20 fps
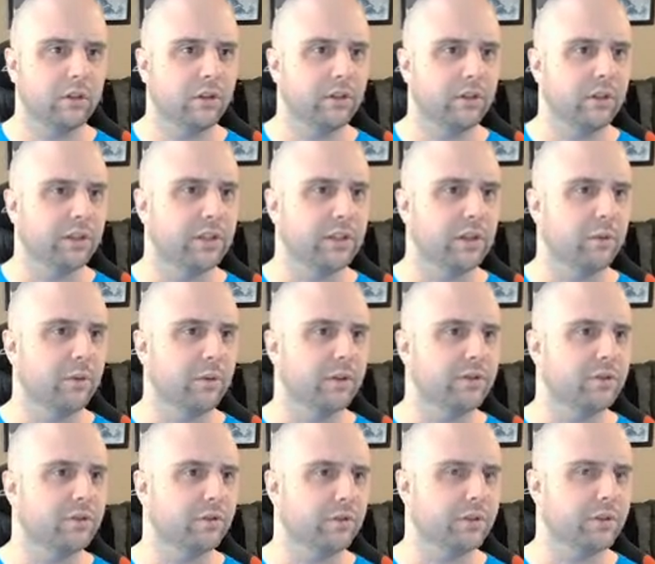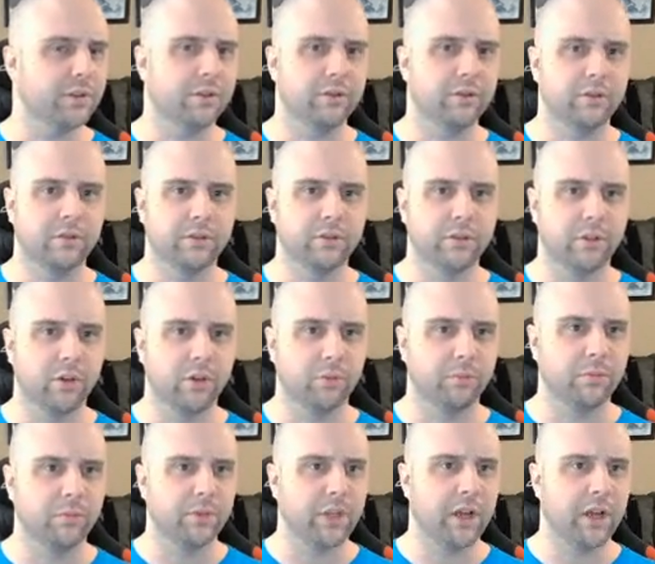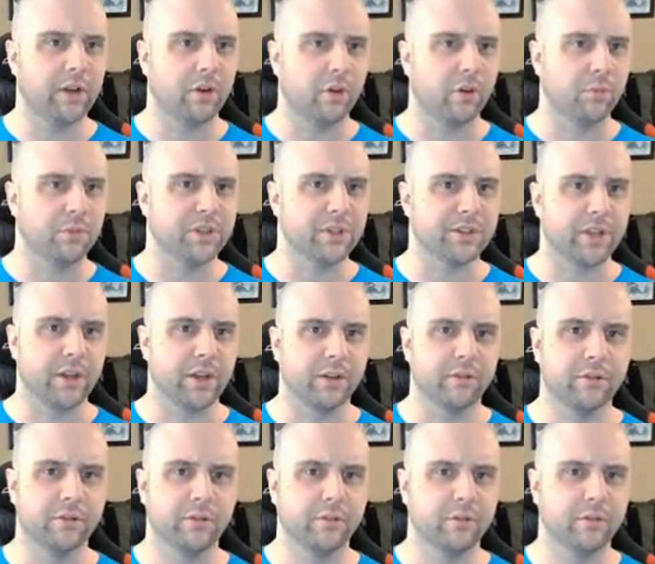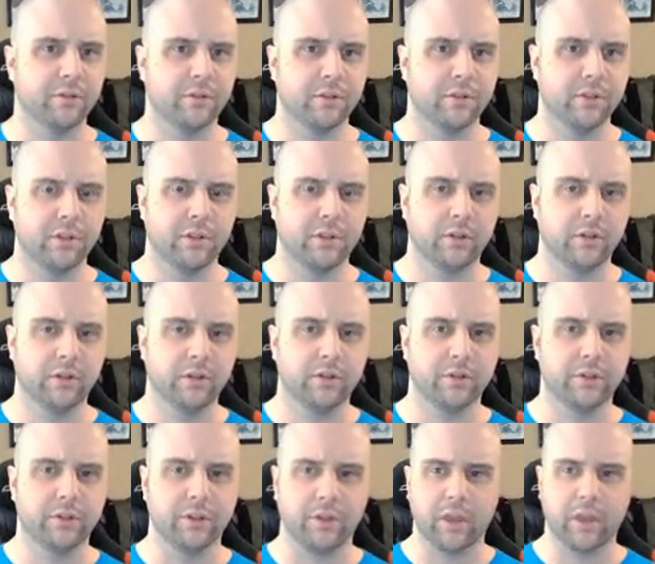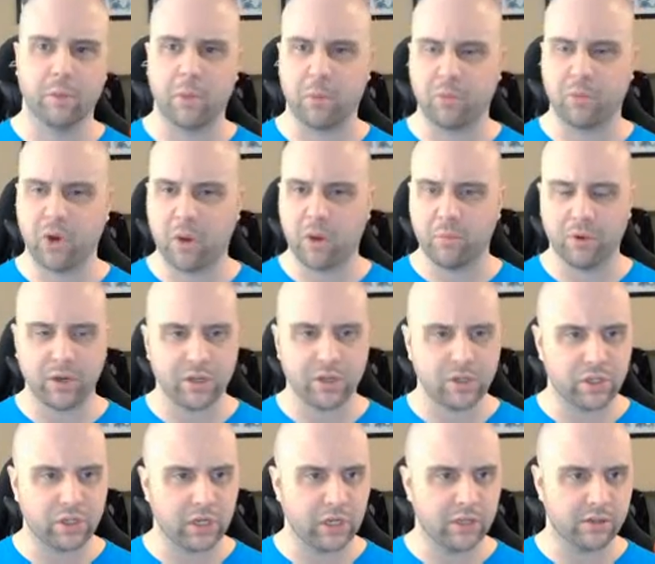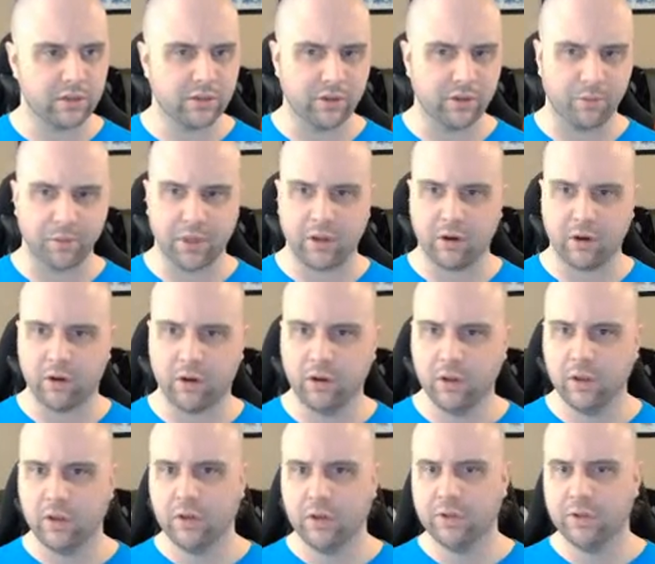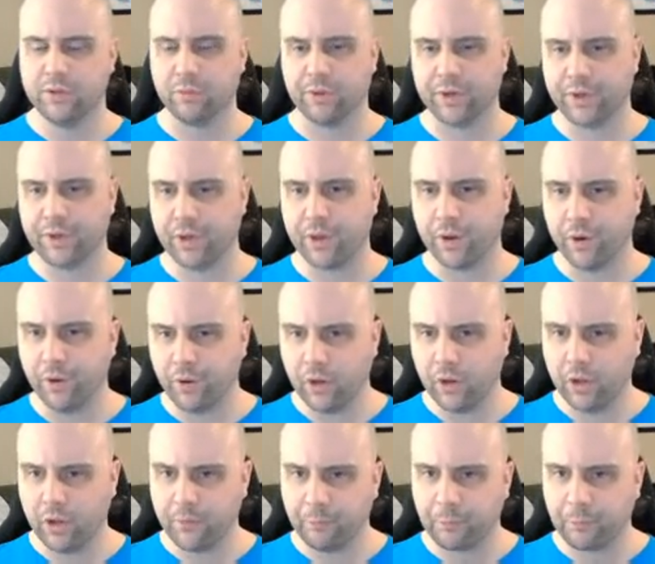Not database tools. Home, not home, design. So get my property sheet. So I'm here. So we're going to go